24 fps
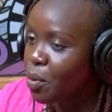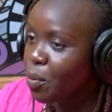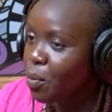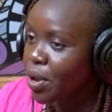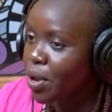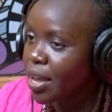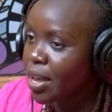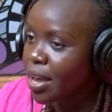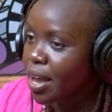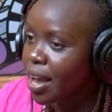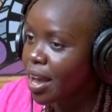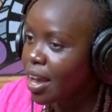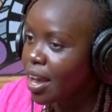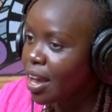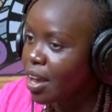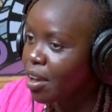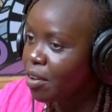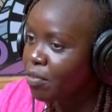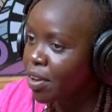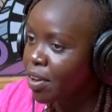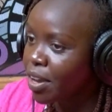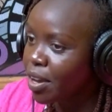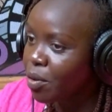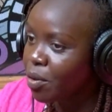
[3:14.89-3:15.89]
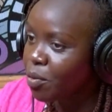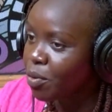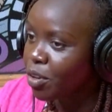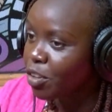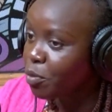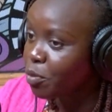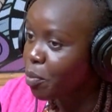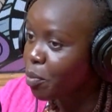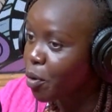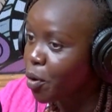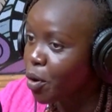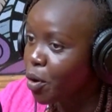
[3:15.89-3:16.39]
we have
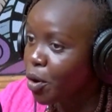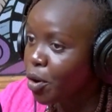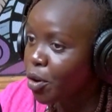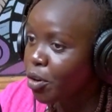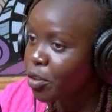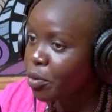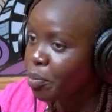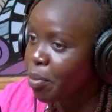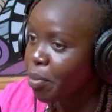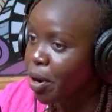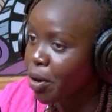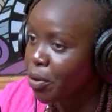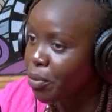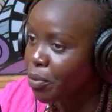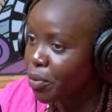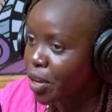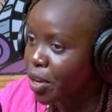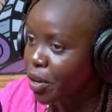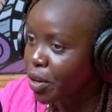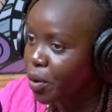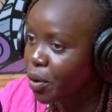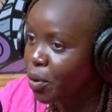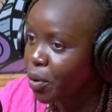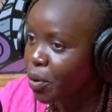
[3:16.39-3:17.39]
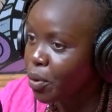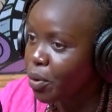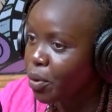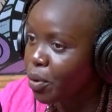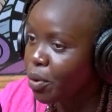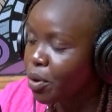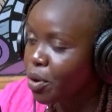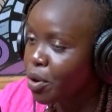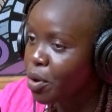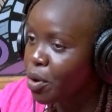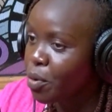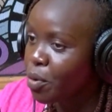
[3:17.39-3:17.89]
West Pokot,
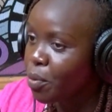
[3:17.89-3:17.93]
Baringo,